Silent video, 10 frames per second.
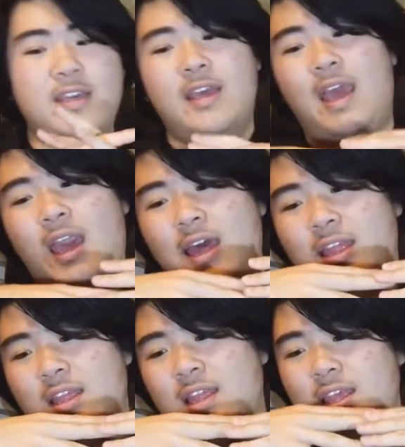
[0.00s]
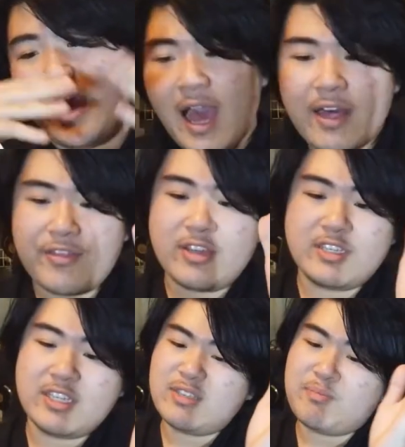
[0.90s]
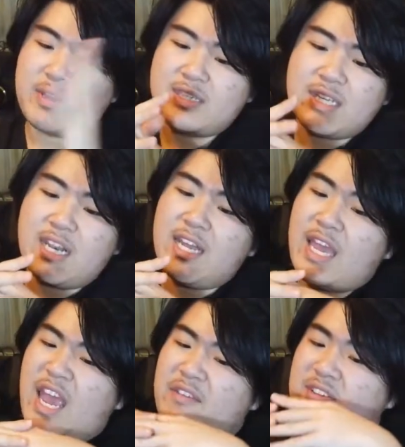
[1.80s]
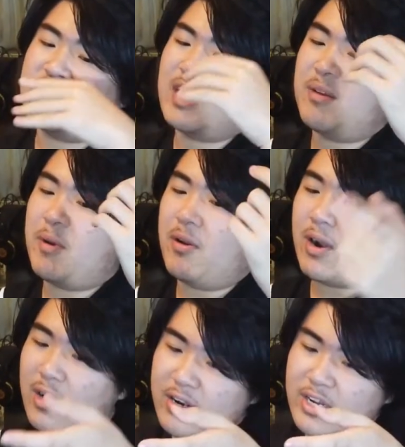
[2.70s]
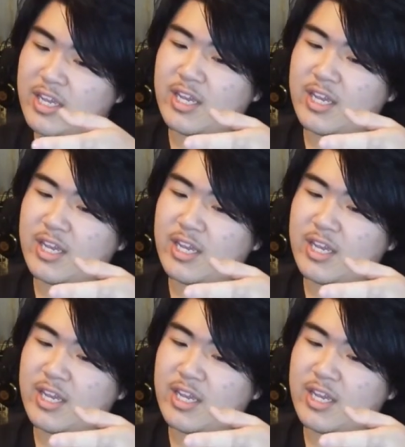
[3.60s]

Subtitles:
And yeah, this basically everything about Lark.